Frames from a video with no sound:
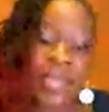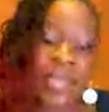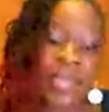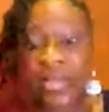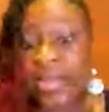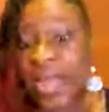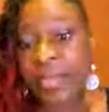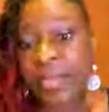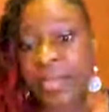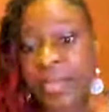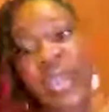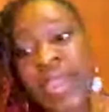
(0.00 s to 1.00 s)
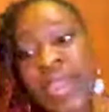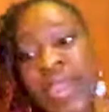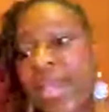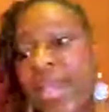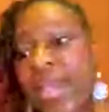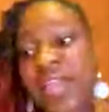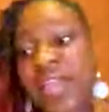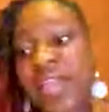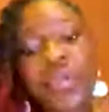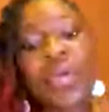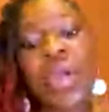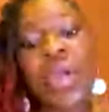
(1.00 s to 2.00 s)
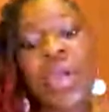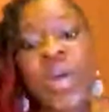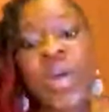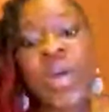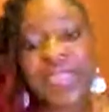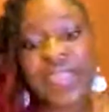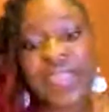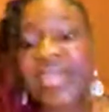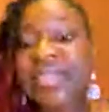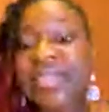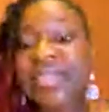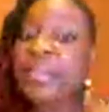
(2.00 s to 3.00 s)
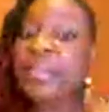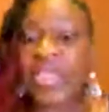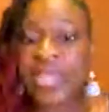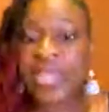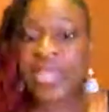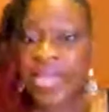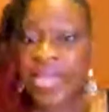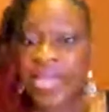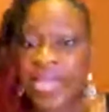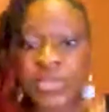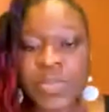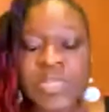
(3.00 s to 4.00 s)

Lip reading: I pray, and figure out what that something is.